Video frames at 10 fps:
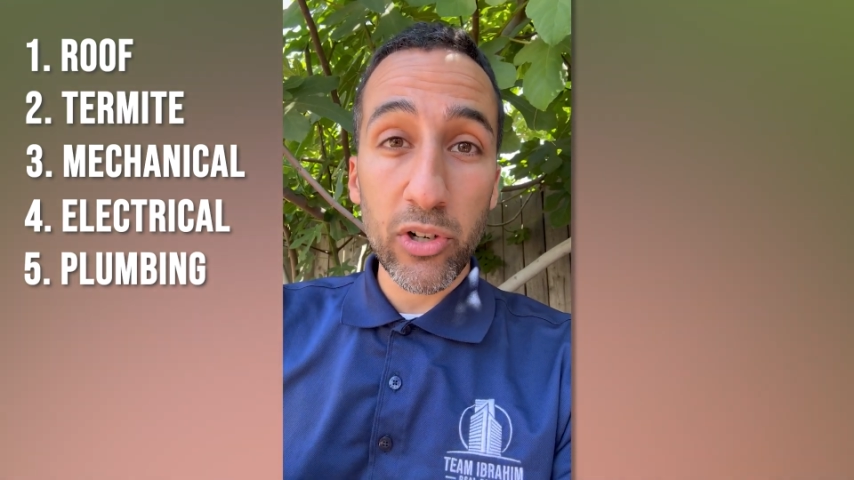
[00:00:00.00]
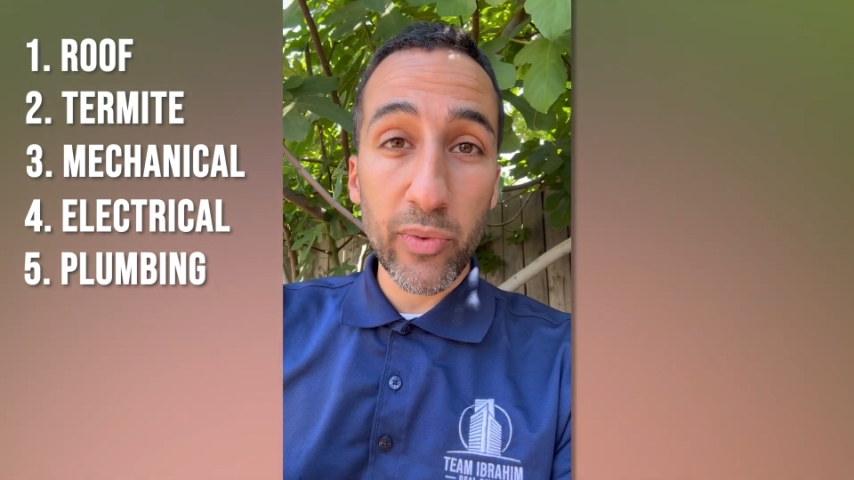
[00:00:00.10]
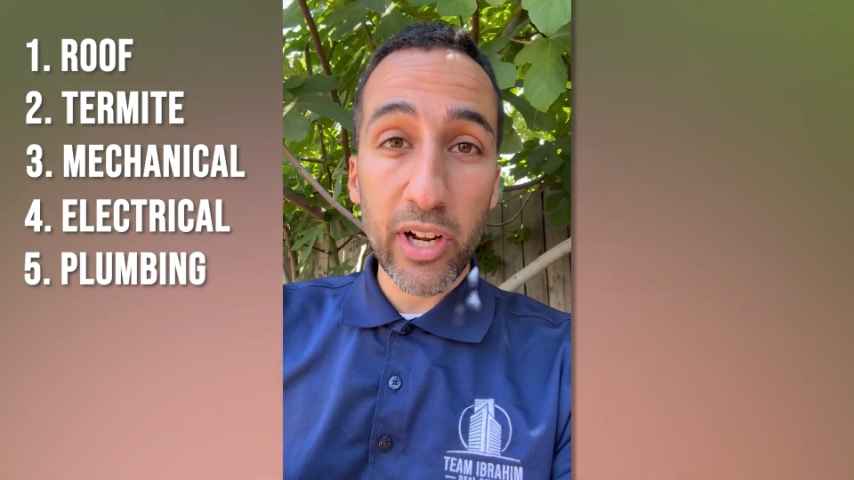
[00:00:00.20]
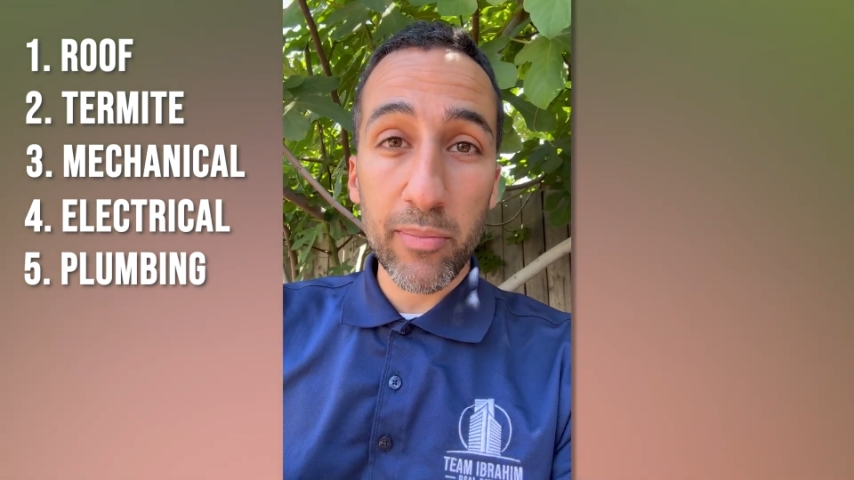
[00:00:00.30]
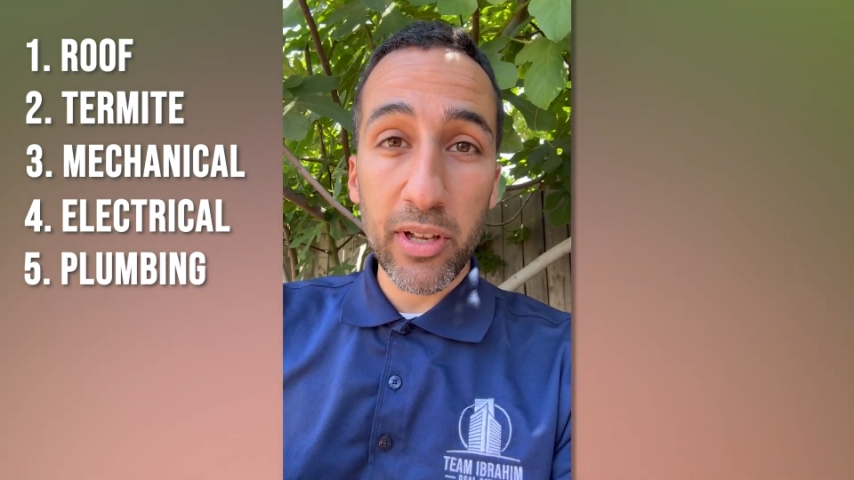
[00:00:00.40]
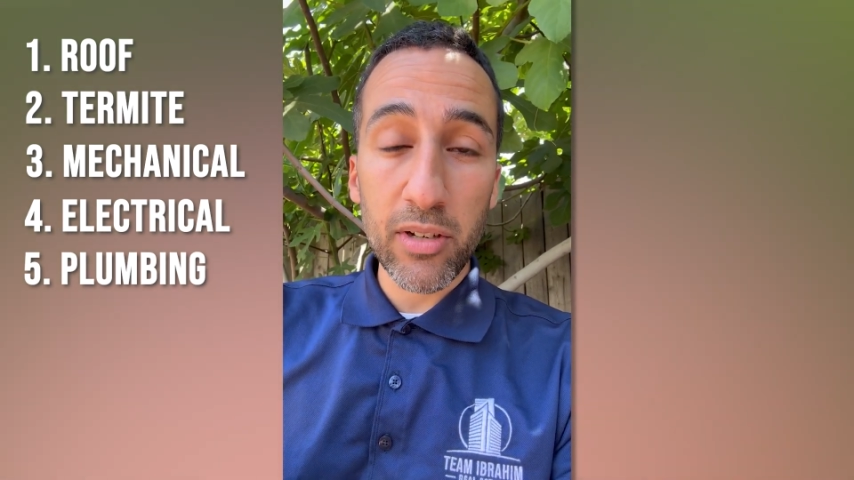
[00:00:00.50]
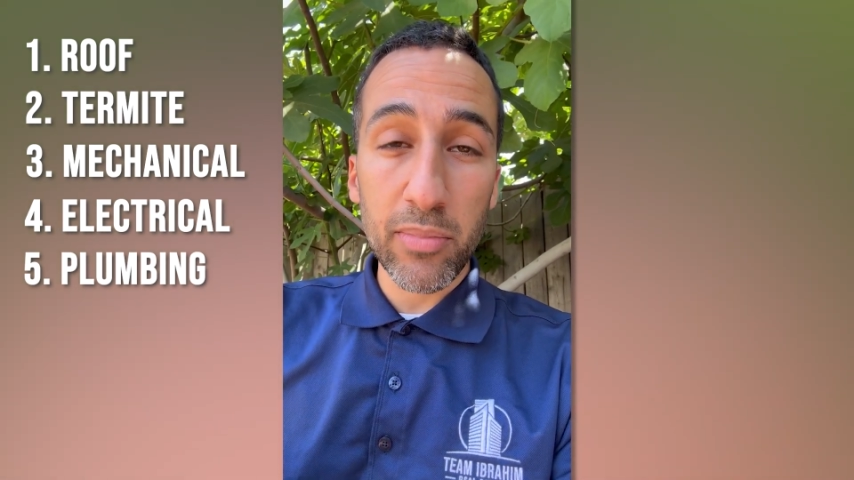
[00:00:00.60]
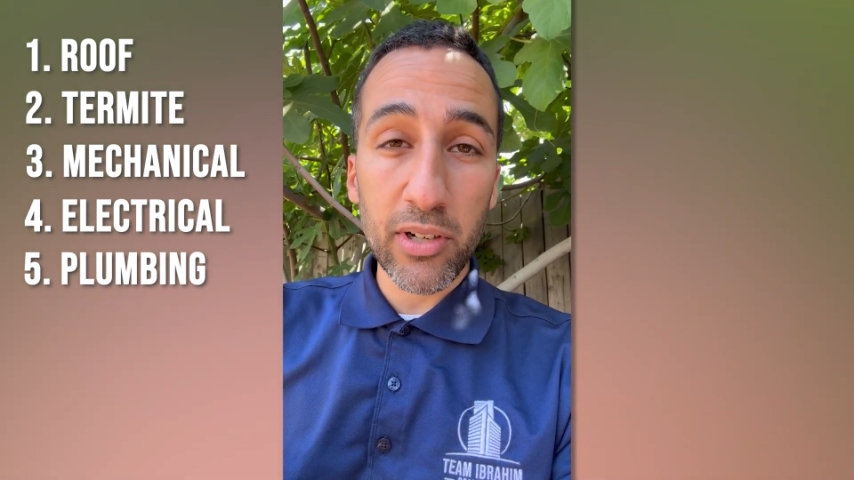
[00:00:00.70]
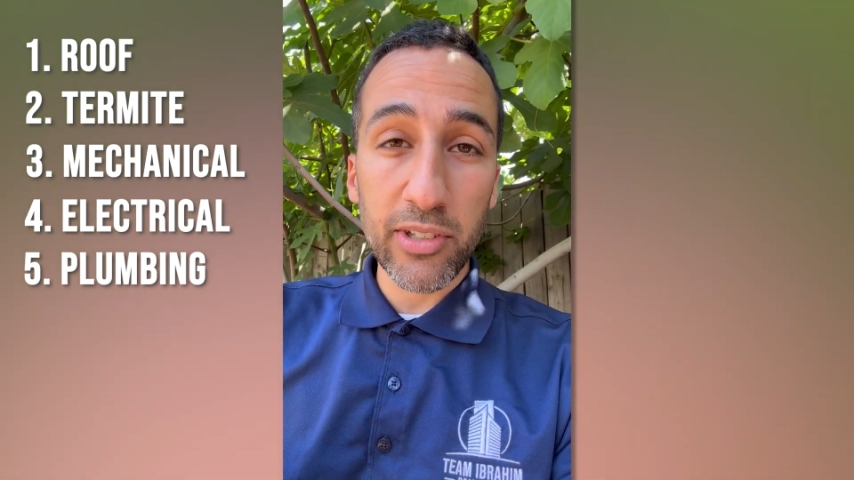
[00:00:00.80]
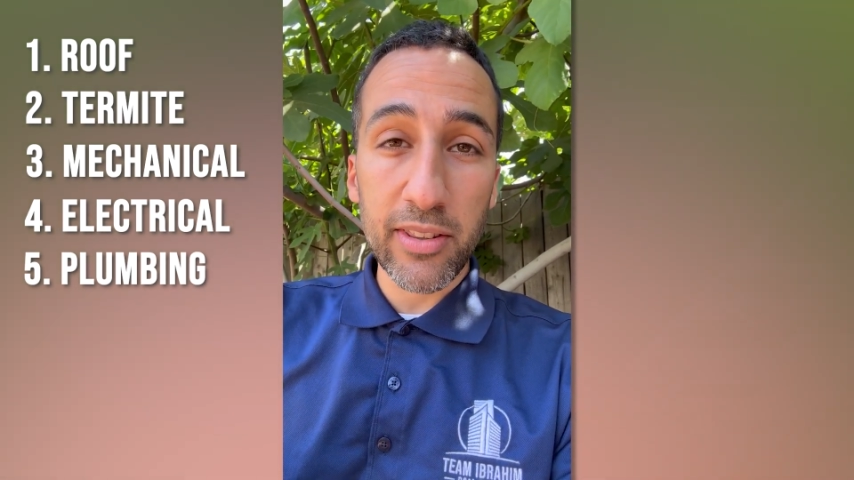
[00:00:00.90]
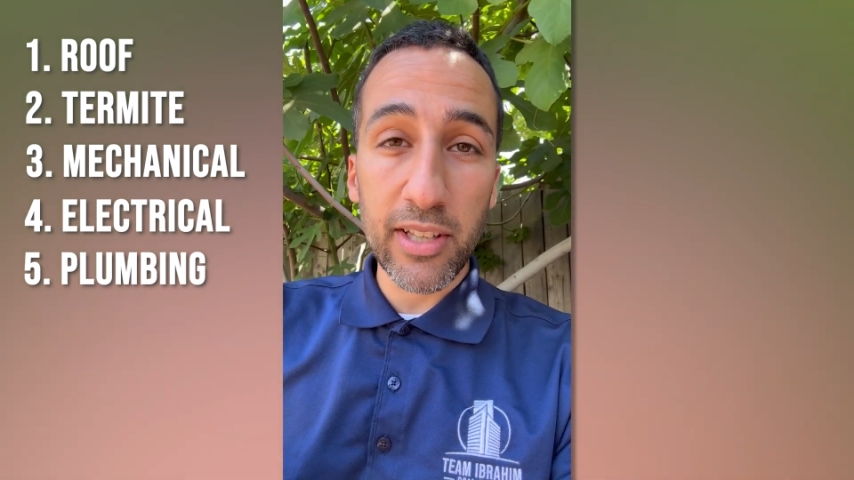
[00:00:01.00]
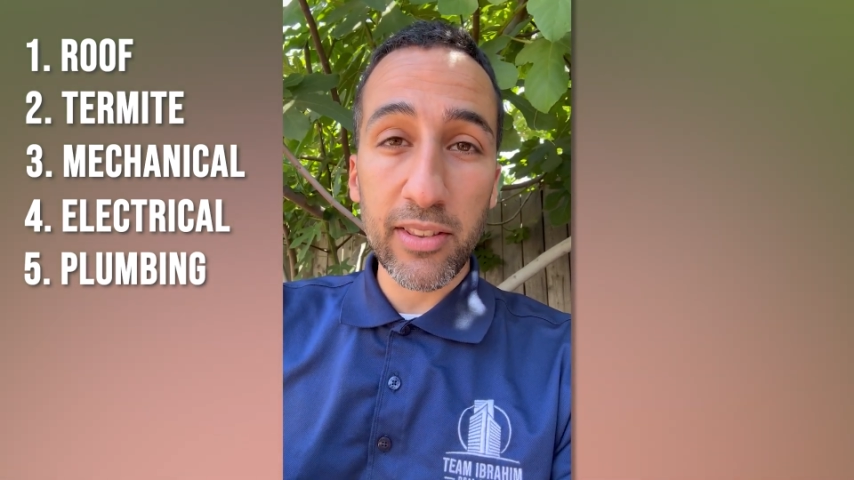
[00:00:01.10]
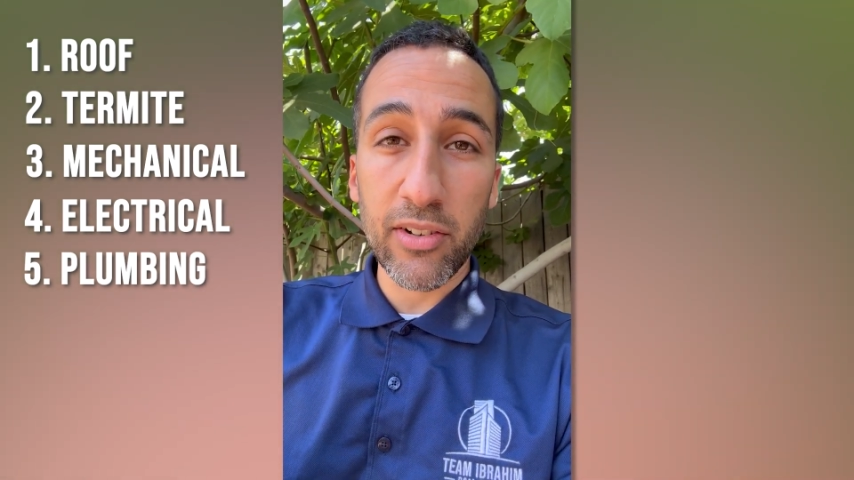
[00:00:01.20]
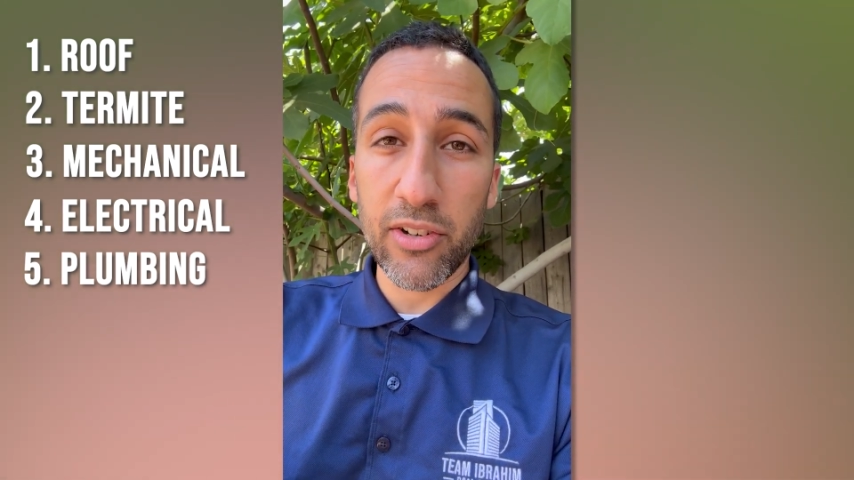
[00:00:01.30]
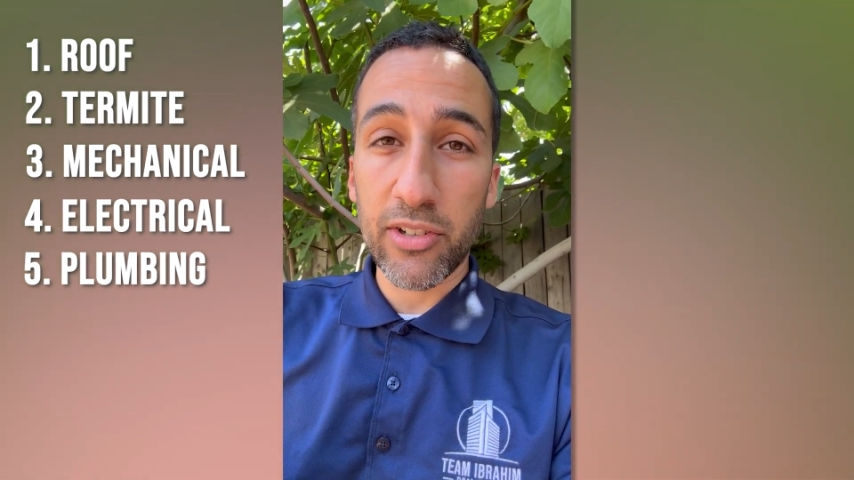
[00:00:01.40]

They don't recommend them because I think they're